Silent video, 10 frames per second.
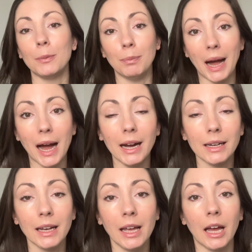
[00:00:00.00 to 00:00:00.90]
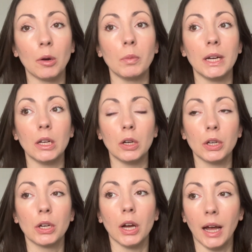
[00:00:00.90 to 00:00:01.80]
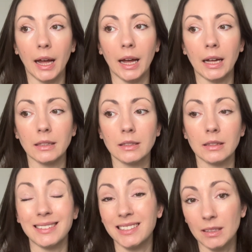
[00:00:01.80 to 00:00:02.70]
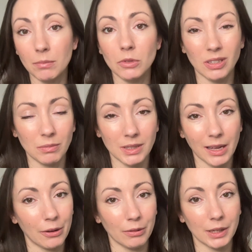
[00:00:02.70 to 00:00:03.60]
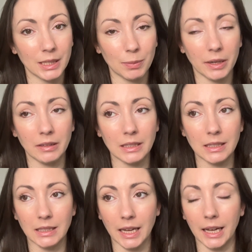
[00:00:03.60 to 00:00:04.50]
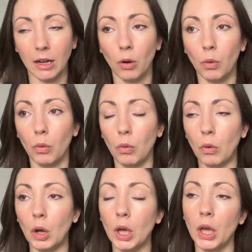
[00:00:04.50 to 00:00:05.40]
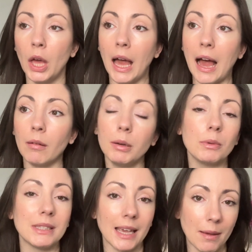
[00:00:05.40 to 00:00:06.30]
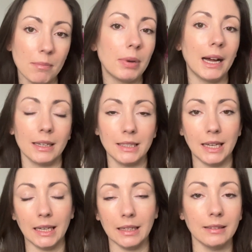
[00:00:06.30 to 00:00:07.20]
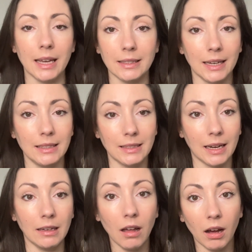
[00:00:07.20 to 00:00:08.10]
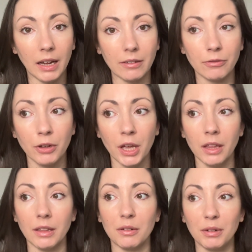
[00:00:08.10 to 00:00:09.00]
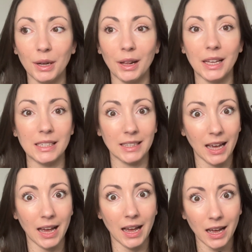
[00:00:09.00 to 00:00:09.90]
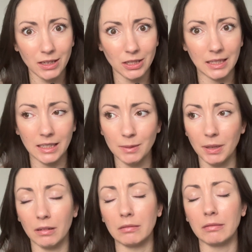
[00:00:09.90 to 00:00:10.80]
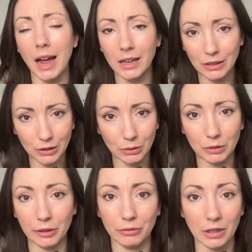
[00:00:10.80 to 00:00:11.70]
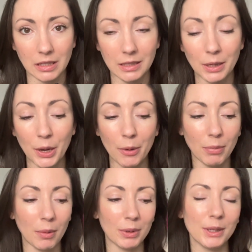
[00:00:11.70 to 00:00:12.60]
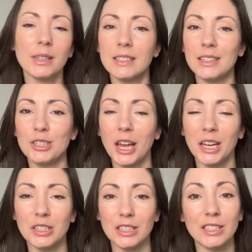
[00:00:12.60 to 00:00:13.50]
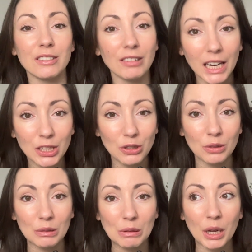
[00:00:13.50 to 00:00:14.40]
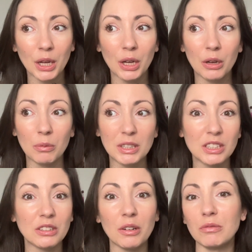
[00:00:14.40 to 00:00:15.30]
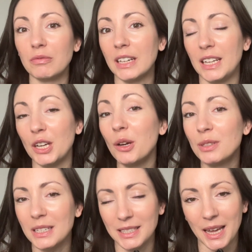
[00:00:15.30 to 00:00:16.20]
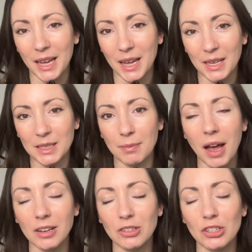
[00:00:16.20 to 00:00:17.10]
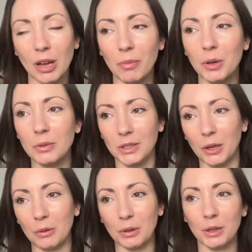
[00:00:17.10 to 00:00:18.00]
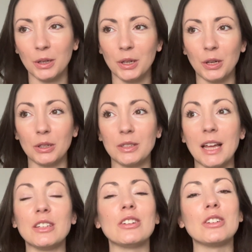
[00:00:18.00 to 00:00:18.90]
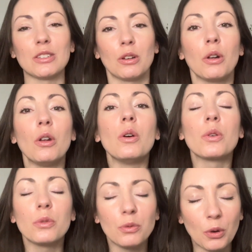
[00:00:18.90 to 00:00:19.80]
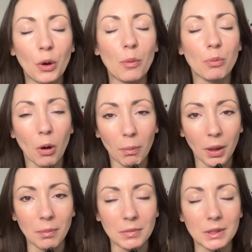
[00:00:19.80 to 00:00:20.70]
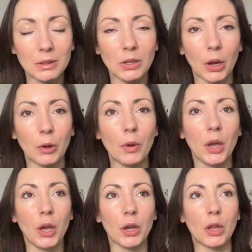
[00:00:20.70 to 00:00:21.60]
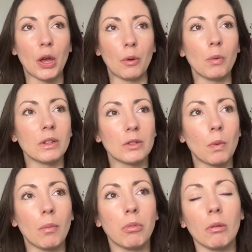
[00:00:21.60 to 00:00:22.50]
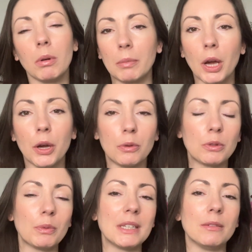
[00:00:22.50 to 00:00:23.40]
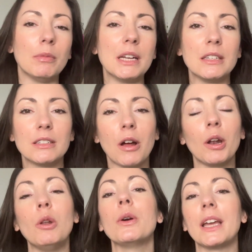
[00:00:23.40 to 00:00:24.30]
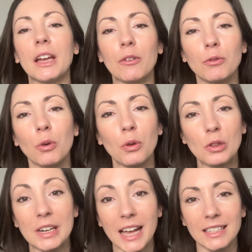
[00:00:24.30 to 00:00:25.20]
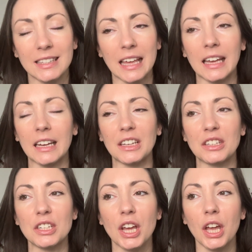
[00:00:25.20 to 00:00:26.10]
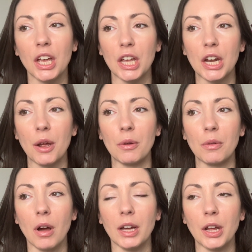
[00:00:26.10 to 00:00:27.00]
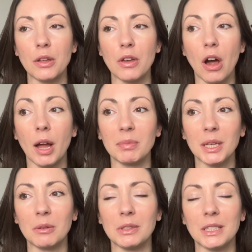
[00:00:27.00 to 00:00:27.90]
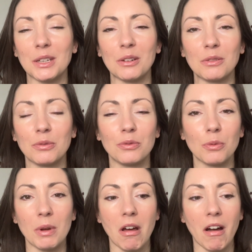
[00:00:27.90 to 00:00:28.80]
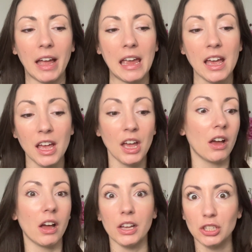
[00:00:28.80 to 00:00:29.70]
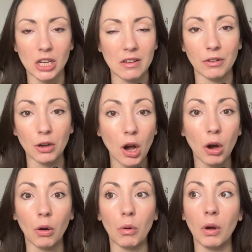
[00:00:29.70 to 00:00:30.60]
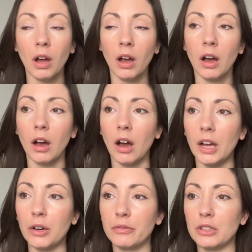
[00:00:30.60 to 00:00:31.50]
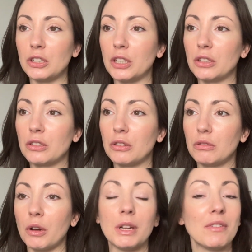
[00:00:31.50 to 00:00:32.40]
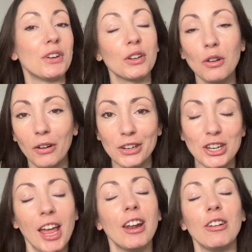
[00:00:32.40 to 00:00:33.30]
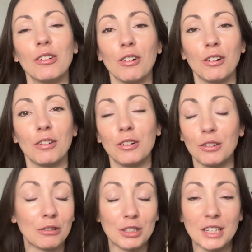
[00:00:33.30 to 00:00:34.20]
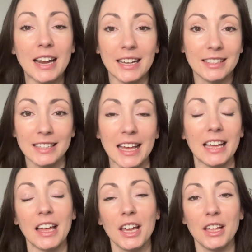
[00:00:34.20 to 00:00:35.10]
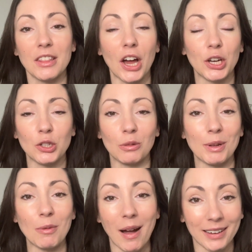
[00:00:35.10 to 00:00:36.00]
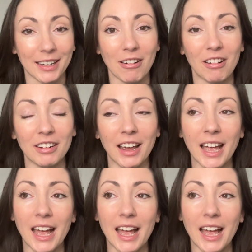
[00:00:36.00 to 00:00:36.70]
back and we look at the symptoms they were experiencing or how it was impacting their day-to-day life, they realize that actually there's been a radical difference. But because the change is gradual, we just don't really notice it as much. And we also tend to just look for problems. So, once one problem goes, we start looking for the next thing. And, I know that I'm guilty of, when I achieve a goal, I often just don't even acknowledge it and look on to the next thing that I should be working on.